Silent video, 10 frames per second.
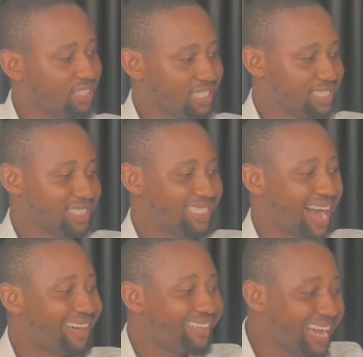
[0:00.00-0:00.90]
It is
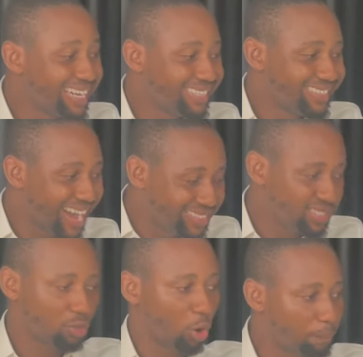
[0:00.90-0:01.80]
either
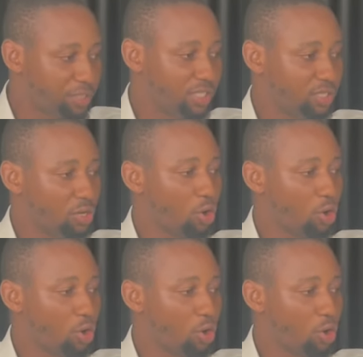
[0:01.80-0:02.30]
regged copy